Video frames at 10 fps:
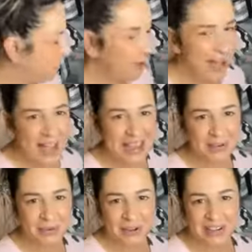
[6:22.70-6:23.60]
wine and
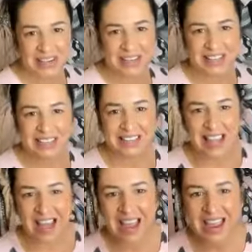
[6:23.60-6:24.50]
we're gonna
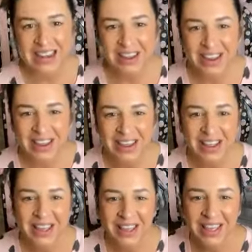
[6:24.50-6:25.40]
design.
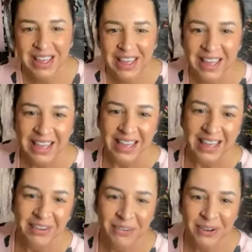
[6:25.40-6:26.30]

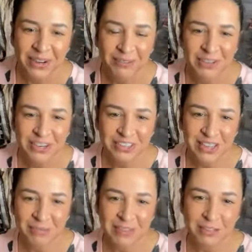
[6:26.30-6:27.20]
We're gonna finish
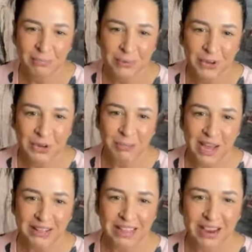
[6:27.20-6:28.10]
up this beauty
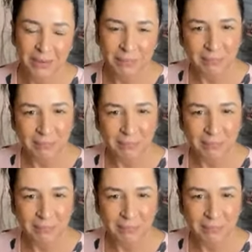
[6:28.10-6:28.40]
back there.